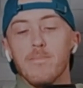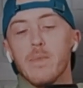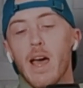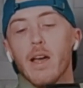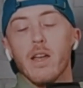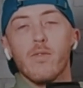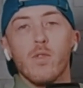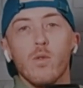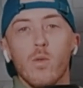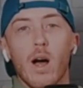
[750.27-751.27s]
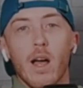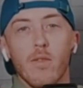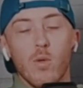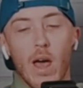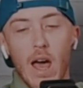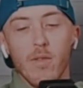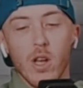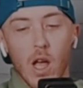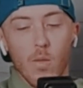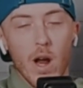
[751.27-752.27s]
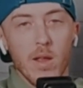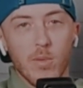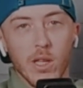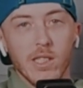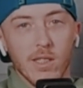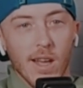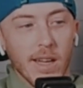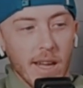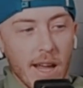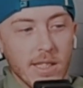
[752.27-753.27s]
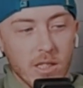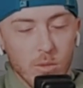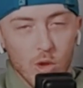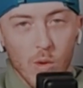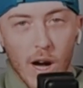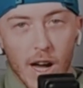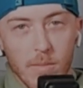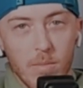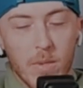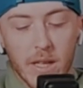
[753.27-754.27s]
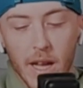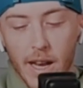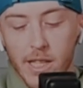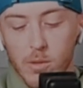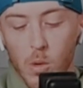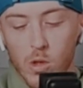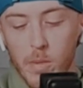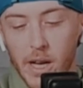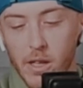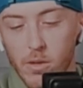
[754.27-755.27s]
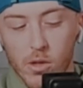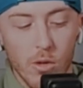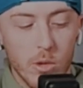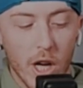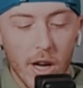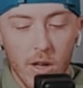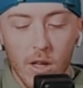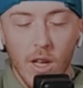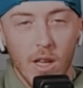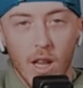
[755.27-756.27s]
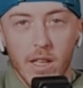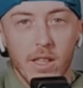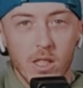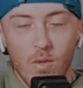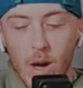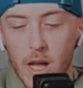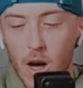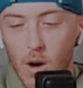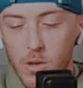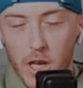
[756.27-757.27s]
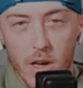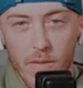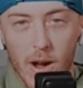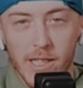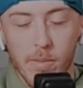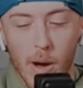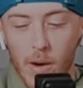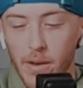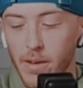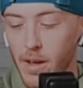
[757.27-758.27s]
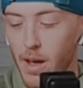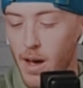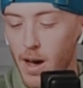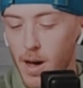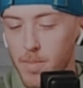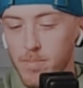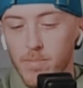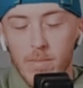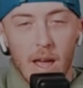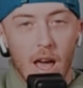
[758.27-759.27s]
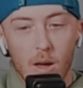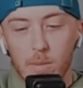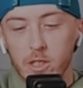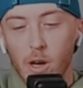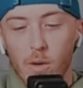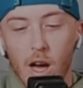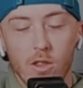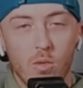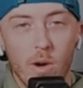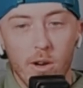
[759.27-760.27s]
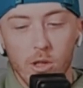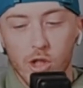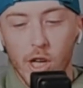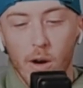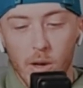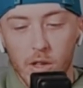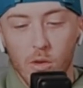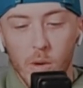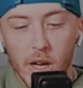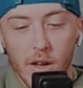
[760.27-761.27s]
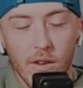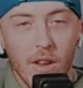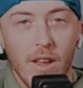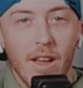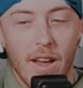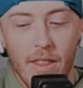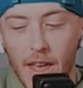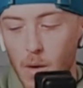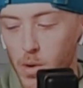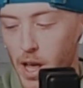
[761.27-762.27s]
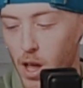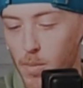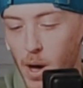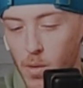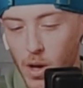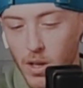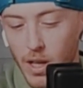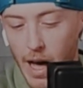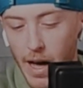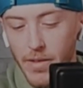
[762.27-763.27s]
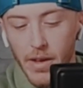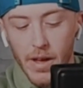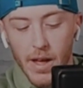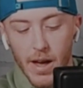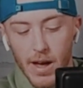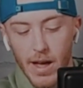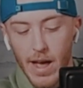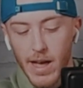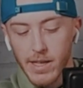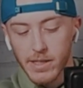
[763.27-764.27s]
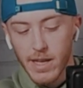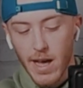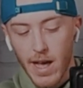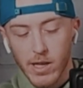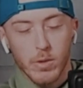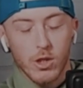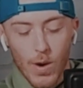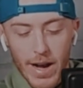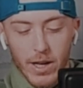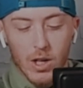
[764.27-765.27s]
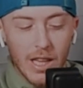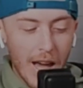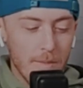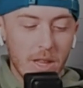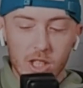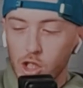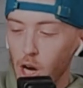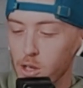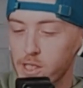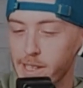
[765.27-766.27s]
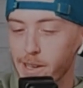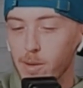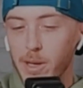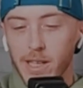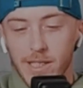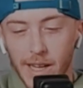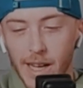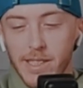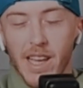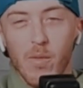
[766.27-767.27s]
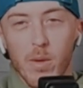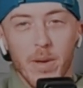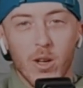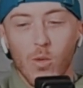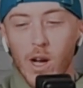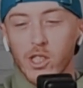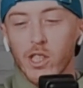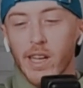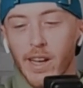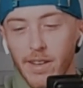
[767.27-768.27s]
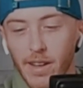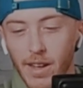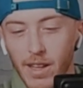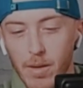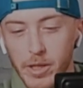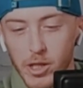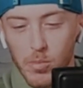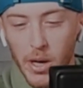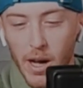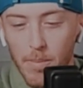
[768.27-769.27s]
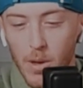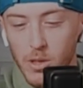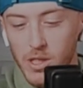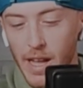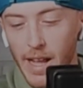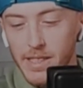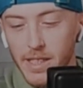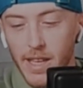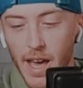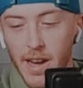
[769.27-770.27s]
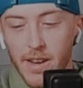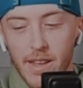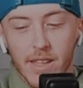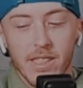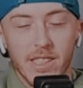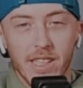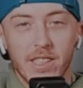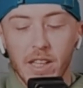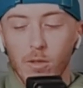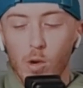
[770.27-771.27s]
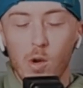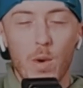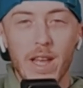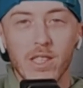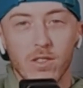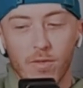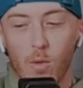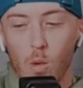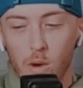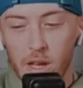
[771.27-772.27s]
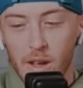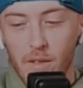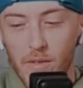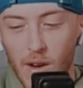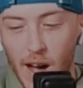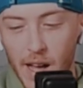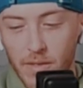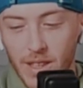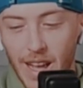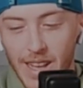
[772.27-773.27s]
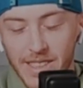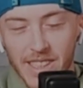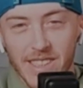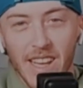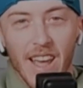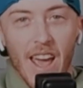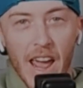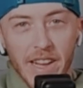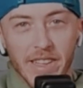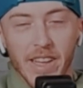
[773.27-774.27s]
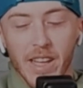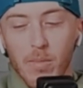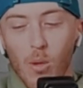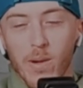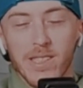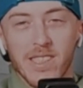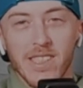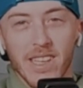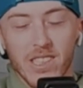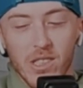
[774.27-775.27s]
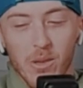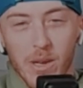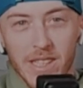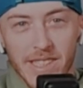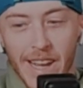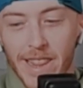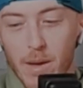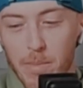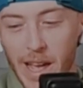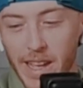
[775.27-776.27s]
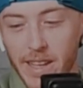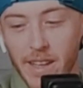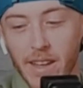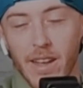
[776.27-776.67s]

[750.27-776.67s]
yeah, if you haven't already, please like and subscribe to Canada Sports Betting YouTube channel. Like this video, tell your friends about it. Help us out on Twitter, share it, tweet it. That would help out a lot as we try to climb the charts here, because like I said, we've been crushing it. Let me just bring up those stats again. 63 wins, 45 losses, 18.6 units in the bank,